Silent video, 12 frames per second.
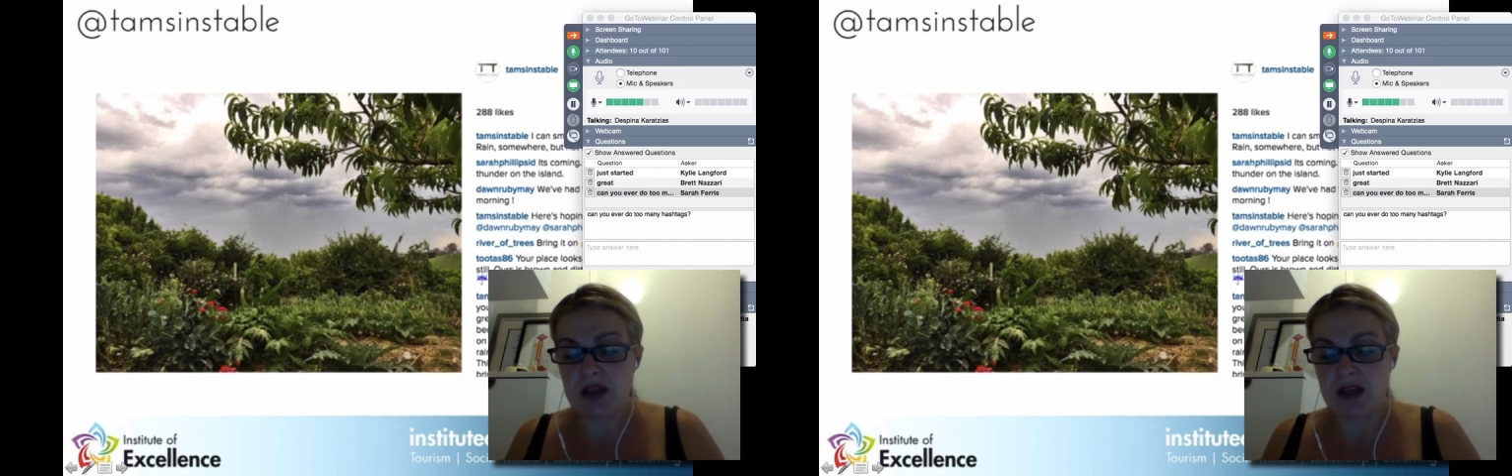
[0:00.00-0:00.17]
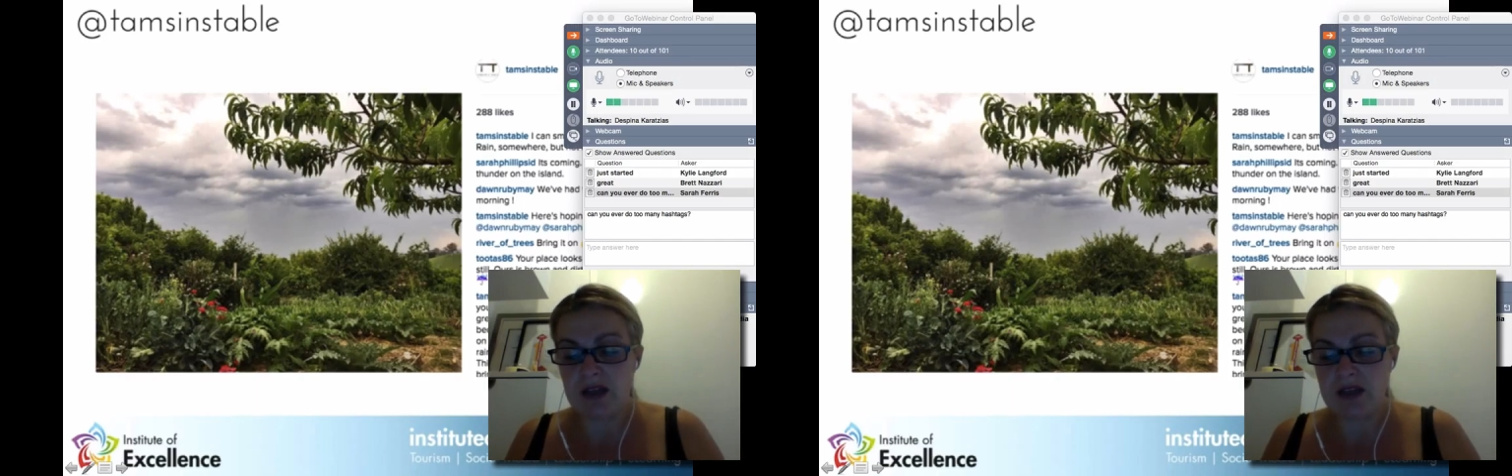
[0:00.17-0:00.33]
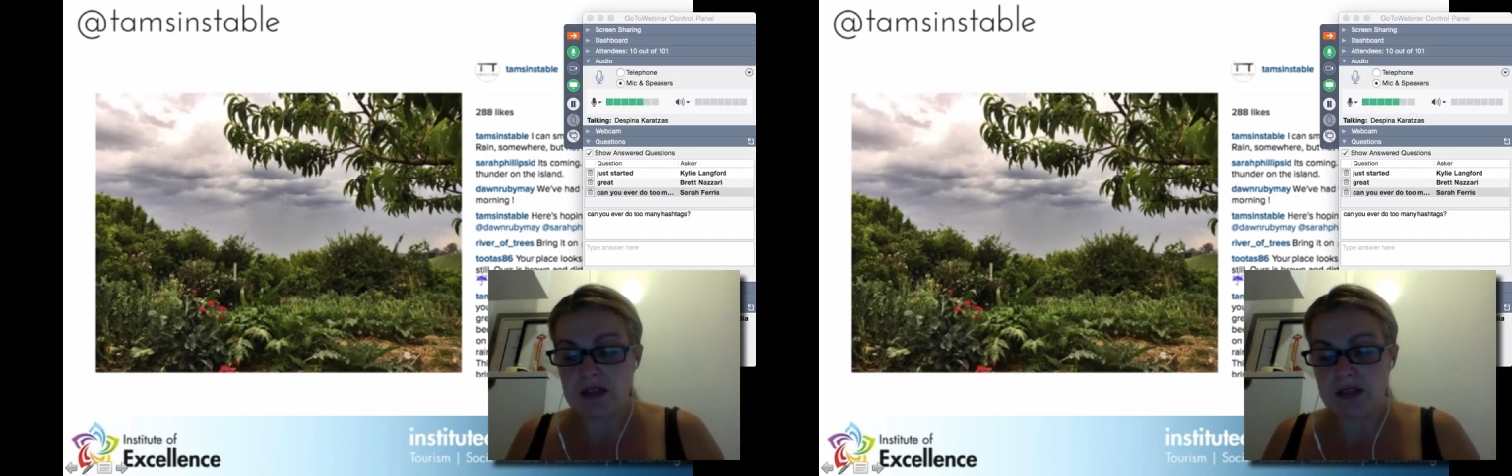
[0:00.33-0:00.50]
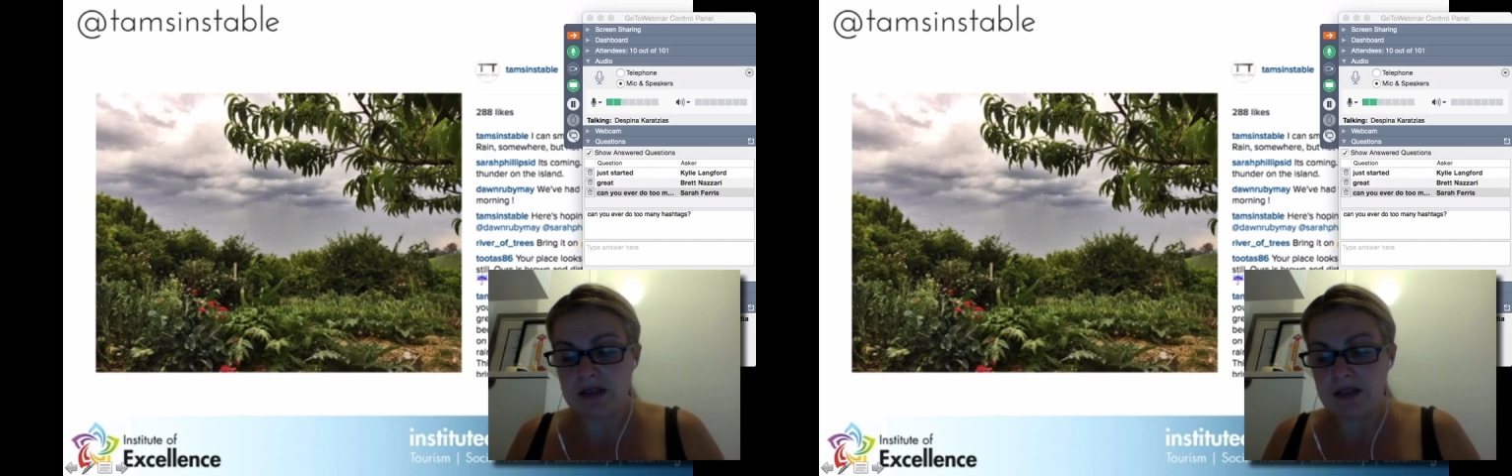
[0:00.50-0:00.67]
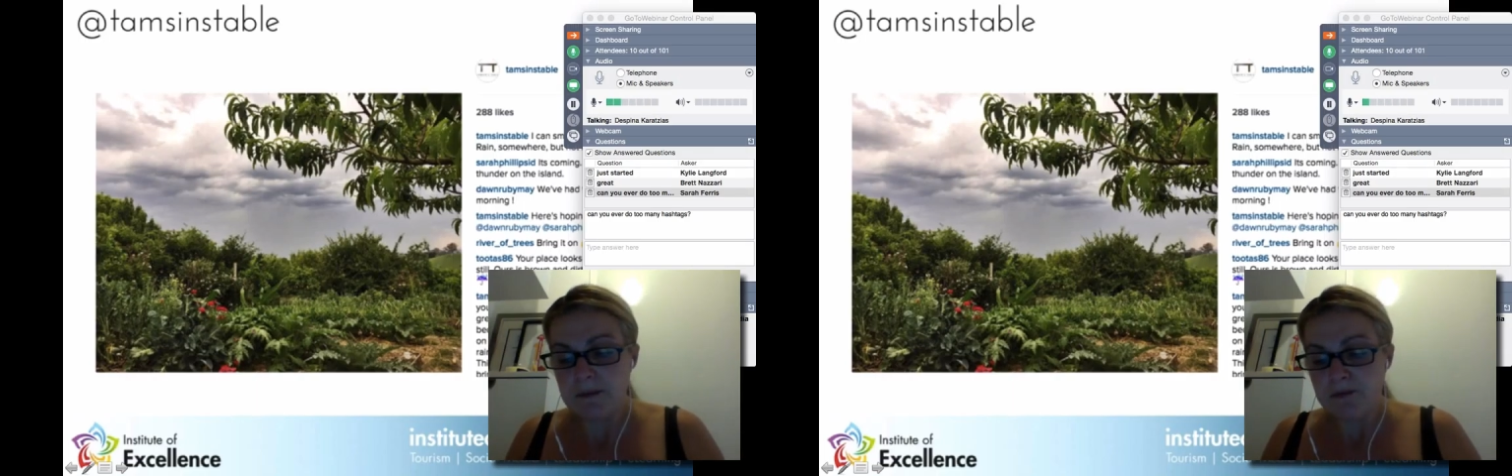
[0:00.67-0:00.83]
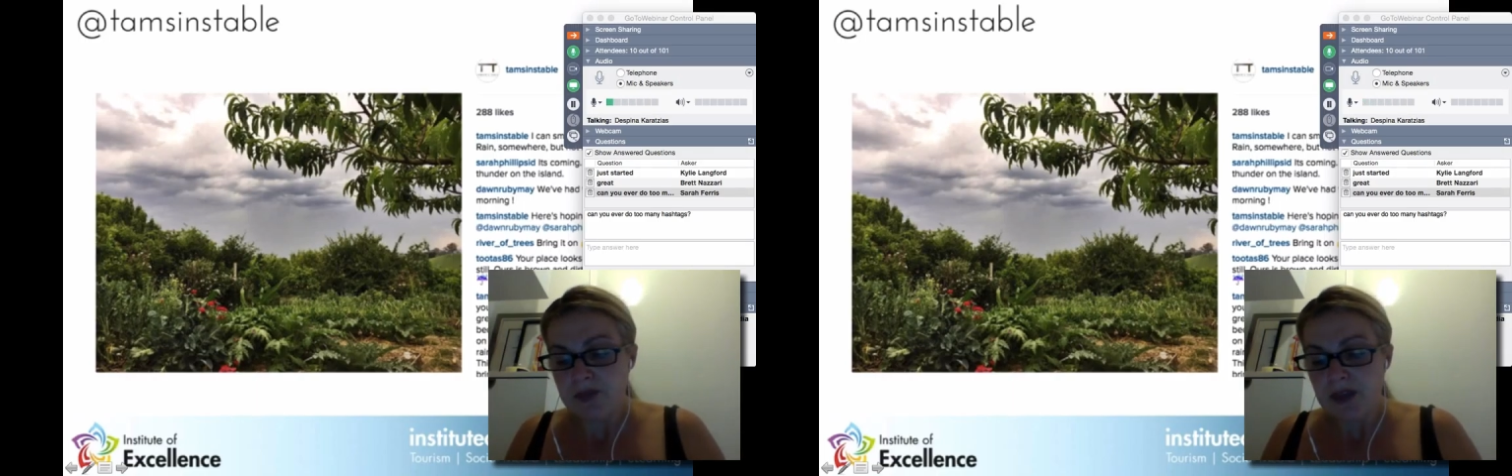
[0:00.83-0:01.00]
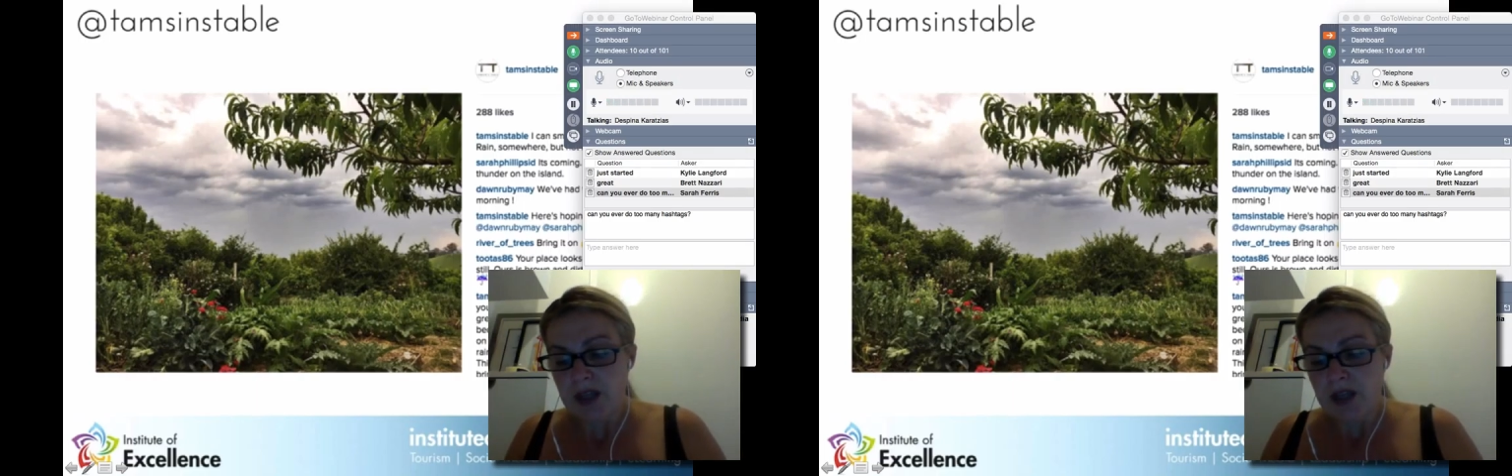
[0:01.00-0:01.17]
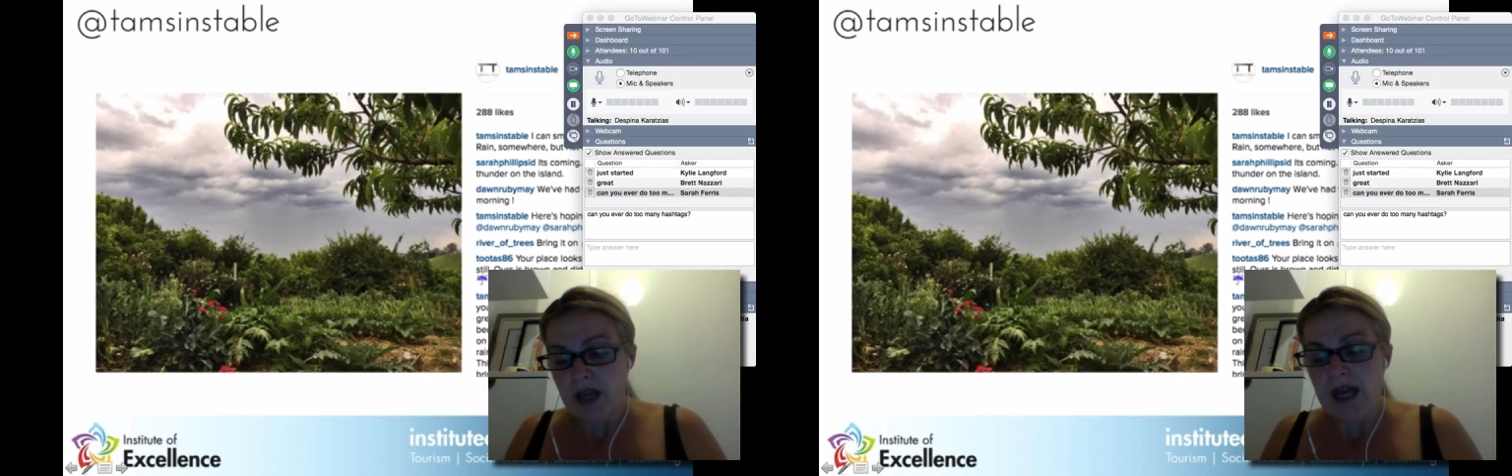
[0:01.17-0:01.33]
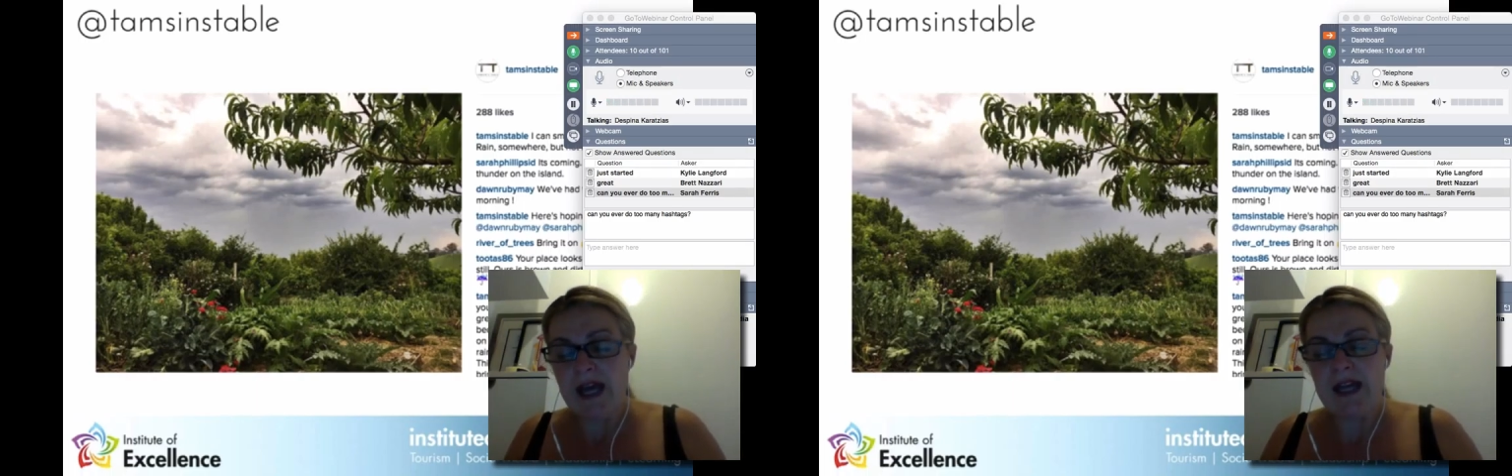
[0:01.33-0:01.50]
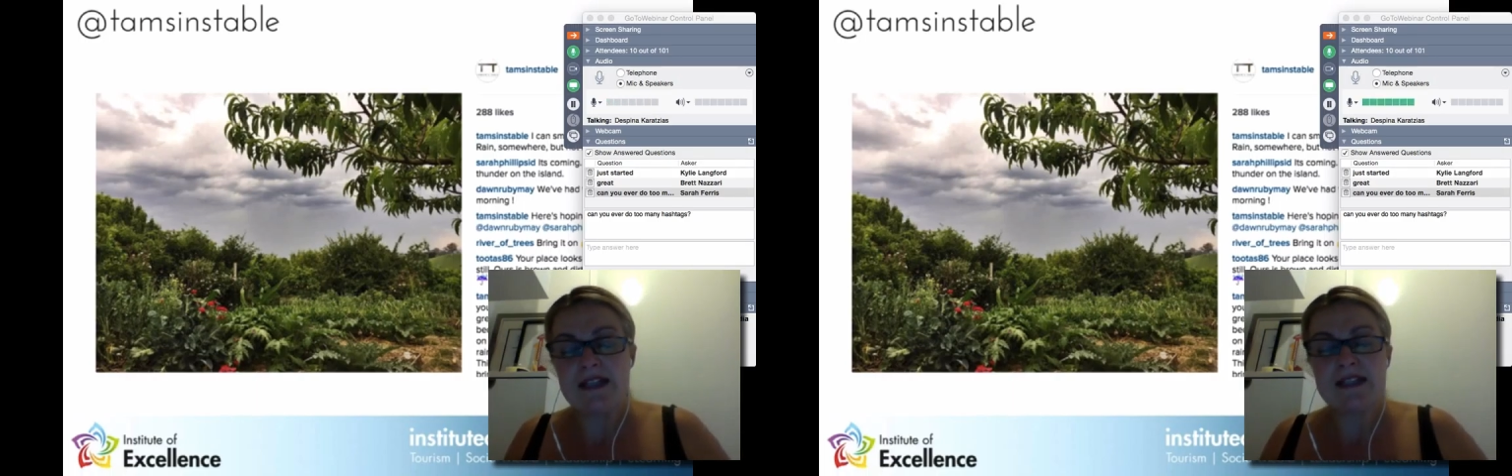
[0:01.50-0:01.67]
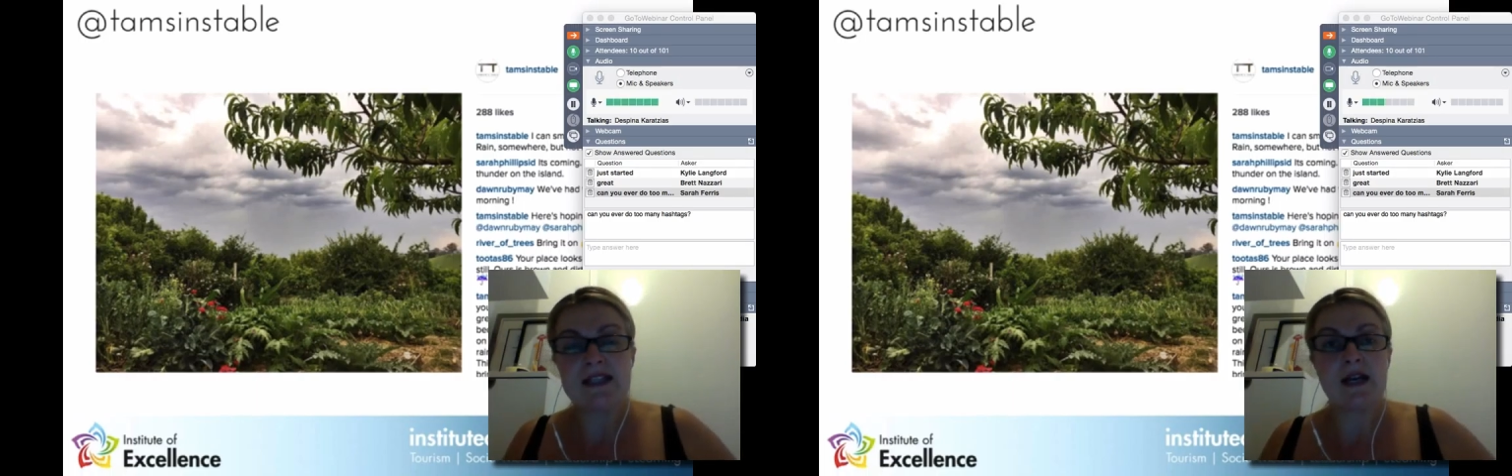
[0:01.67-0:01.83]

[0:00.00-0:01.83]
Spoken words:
us, and